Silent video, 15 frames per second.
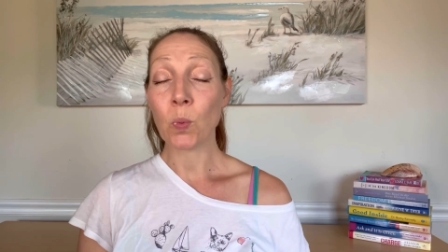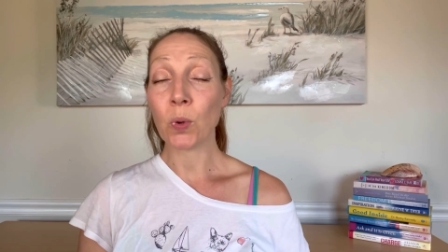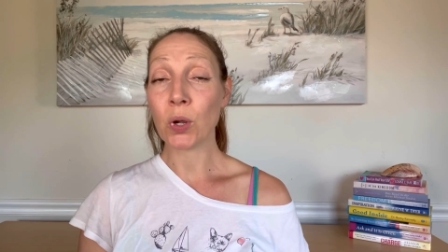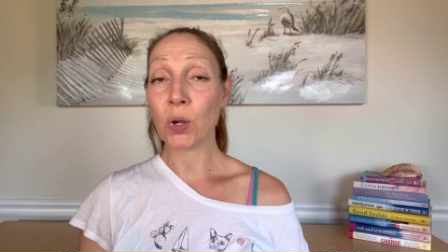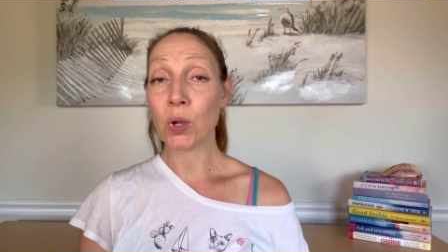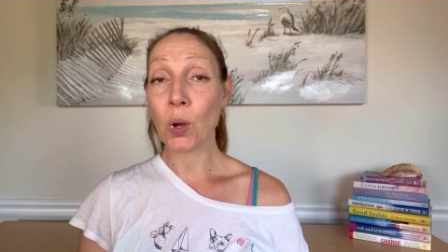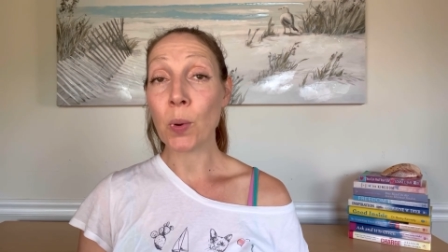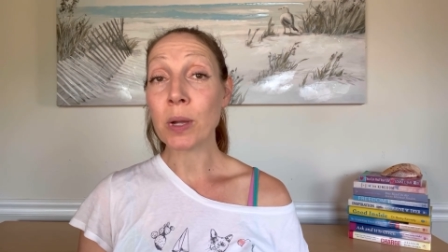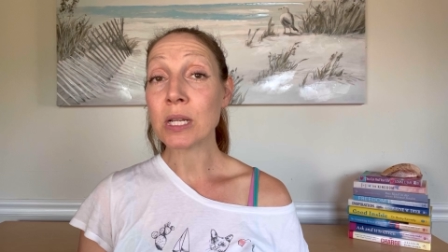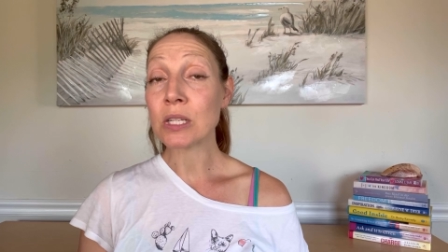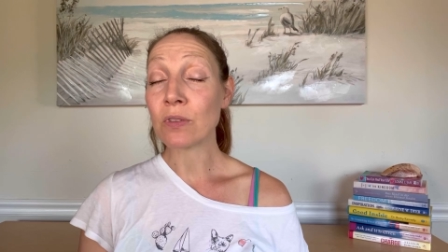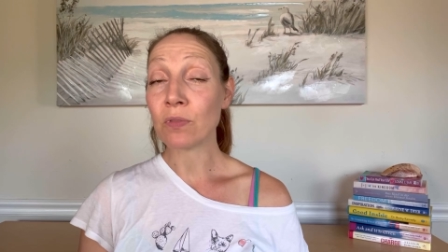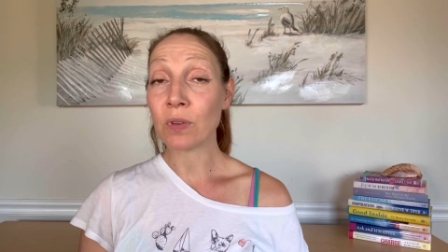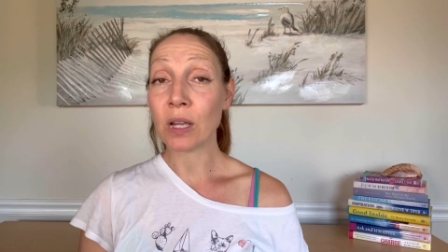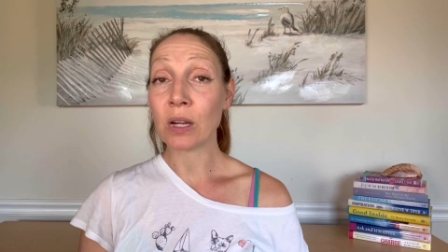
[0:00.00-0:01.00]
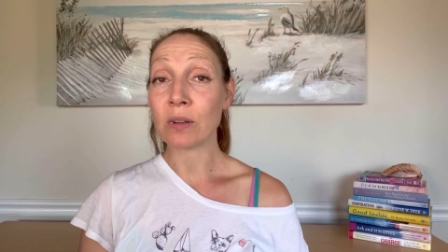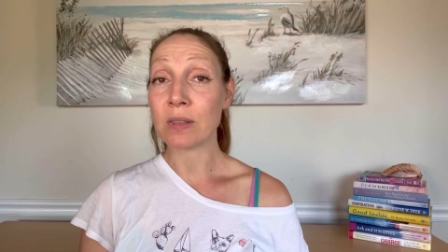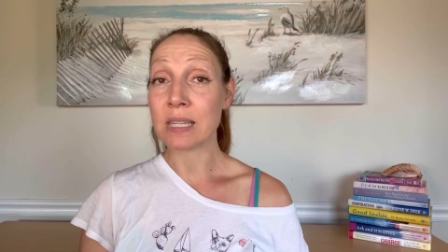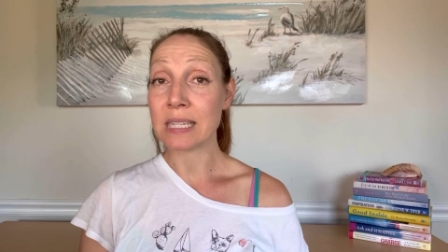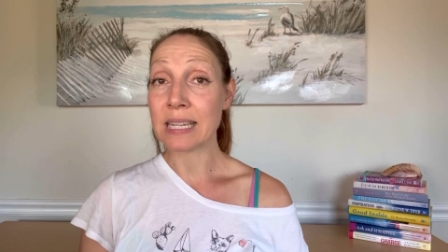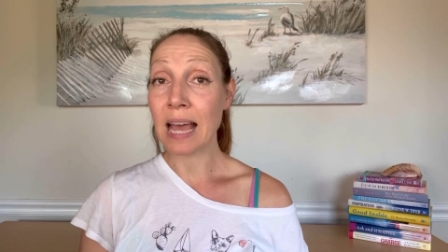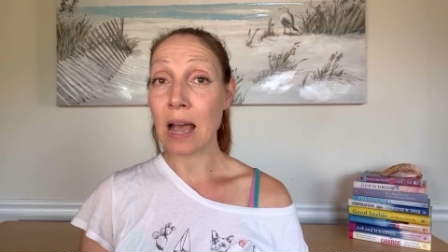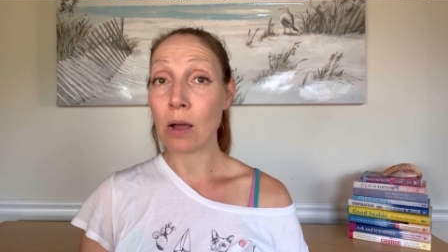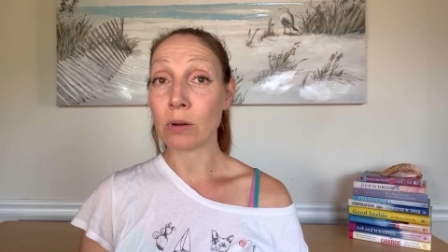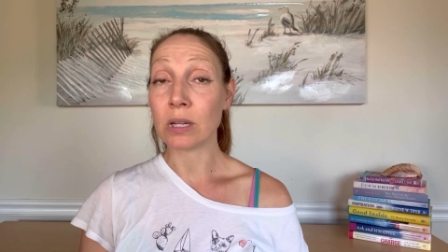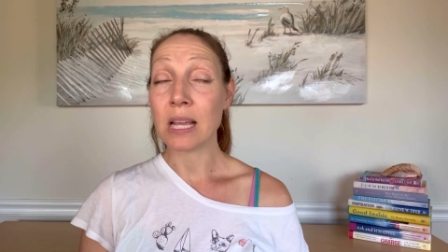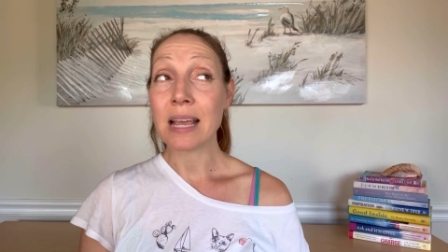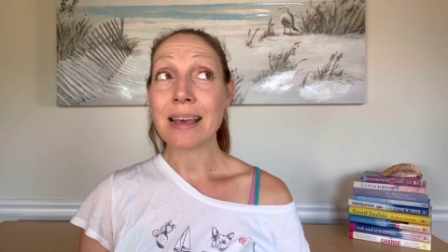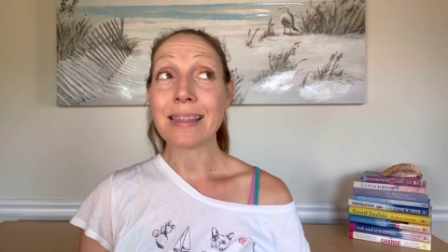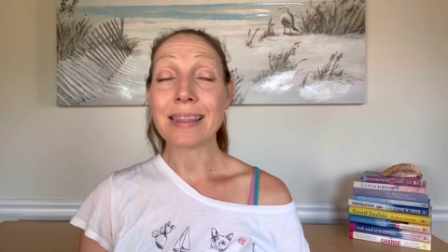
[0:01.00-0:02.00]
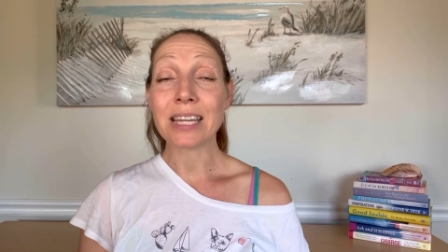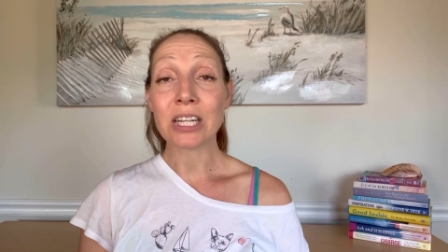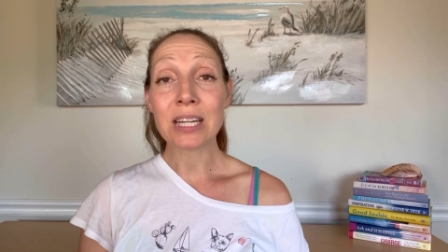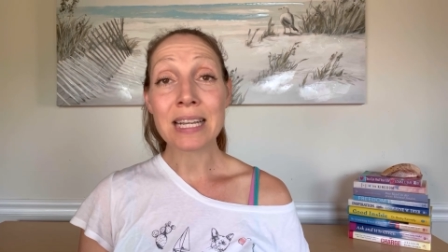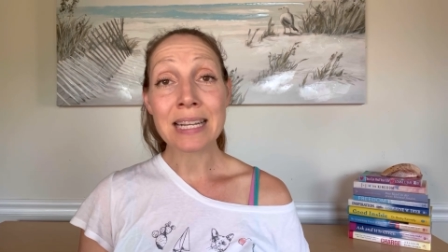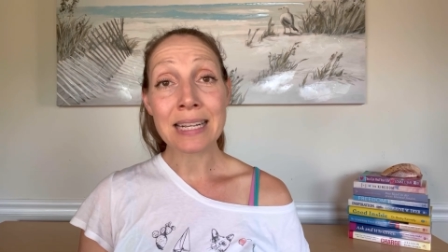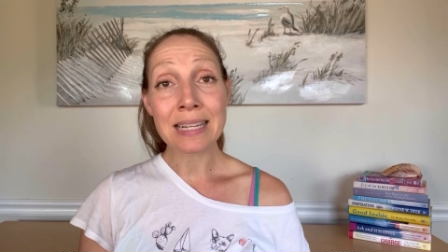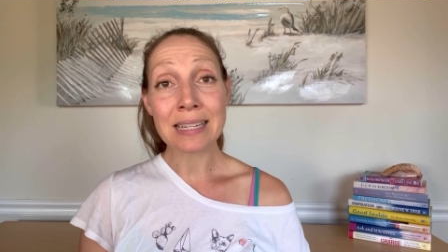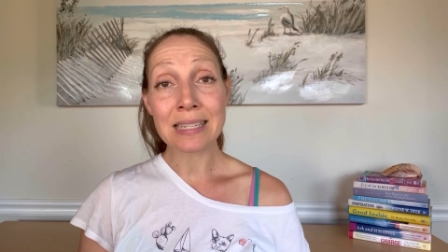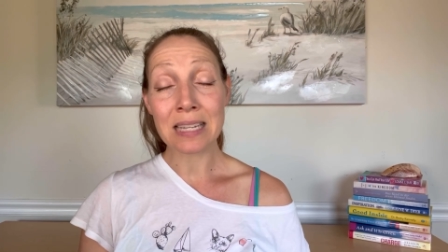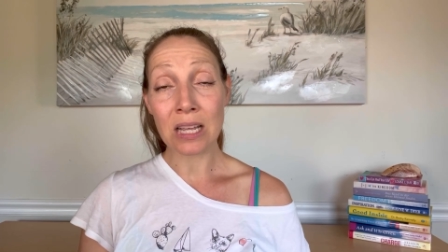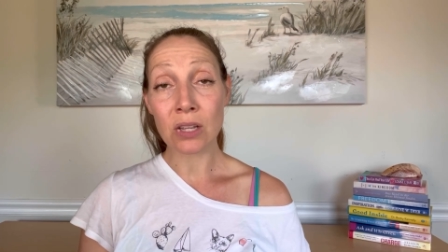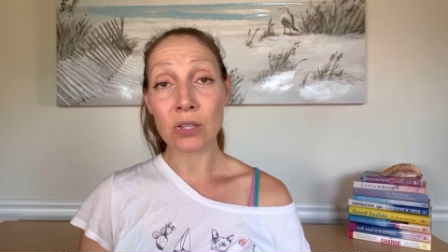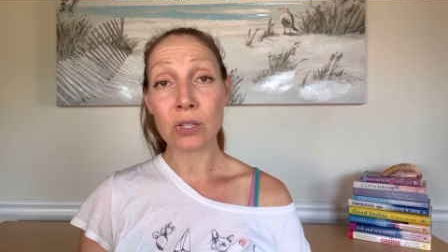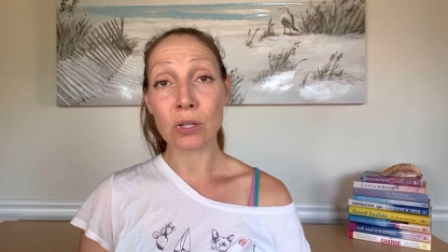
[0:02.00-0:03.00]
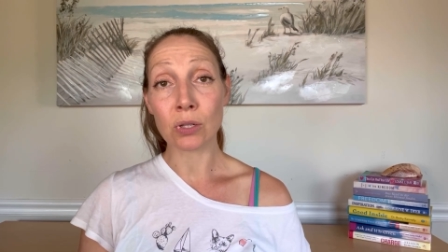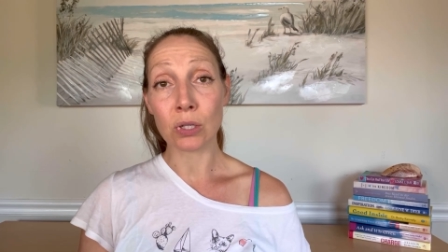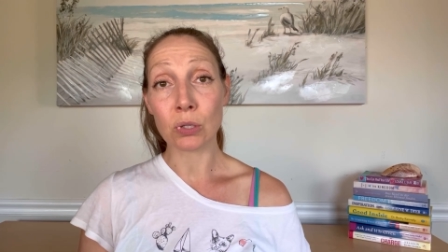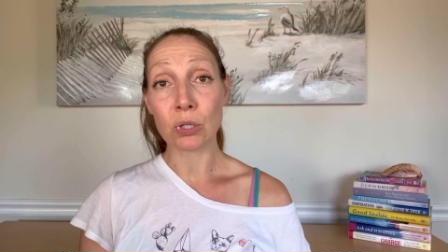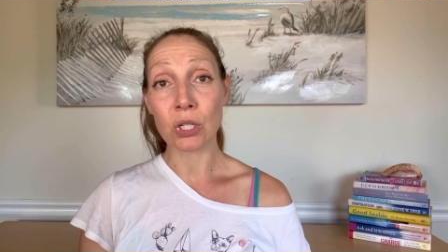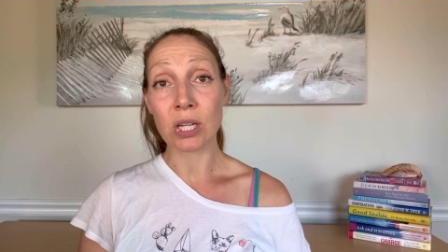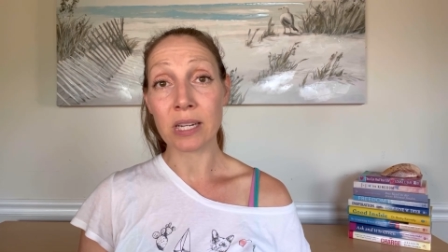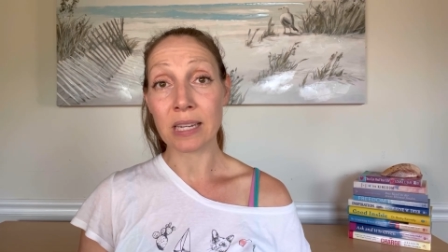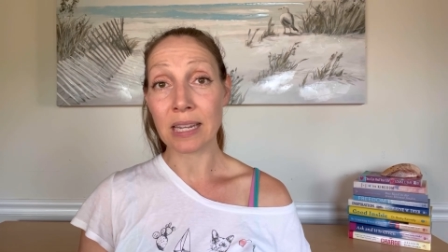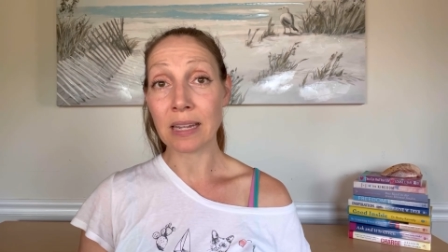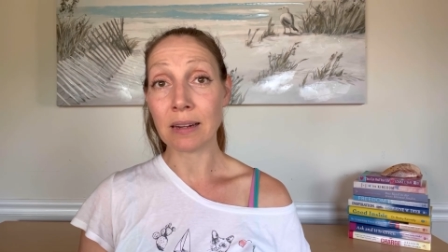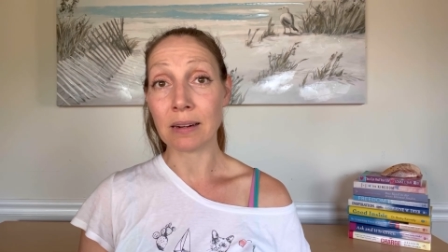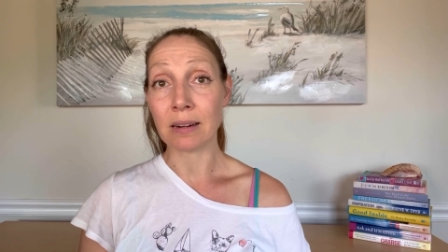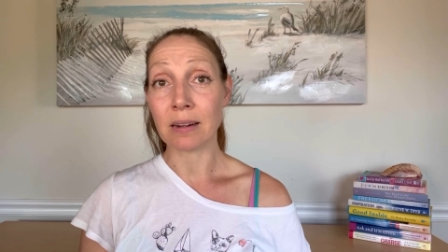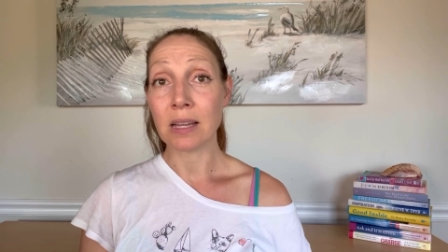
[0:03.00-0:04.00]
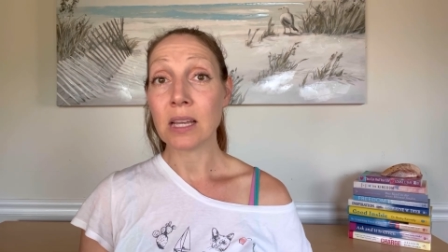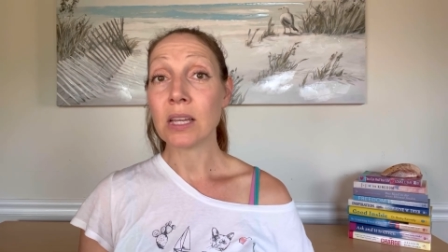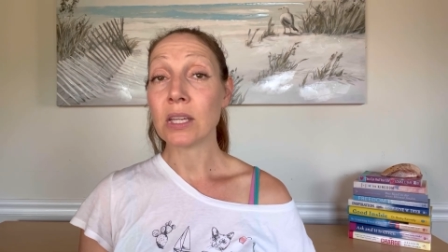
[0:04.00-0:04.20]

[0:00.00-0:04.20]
We're going to figure this out. There is a solution here.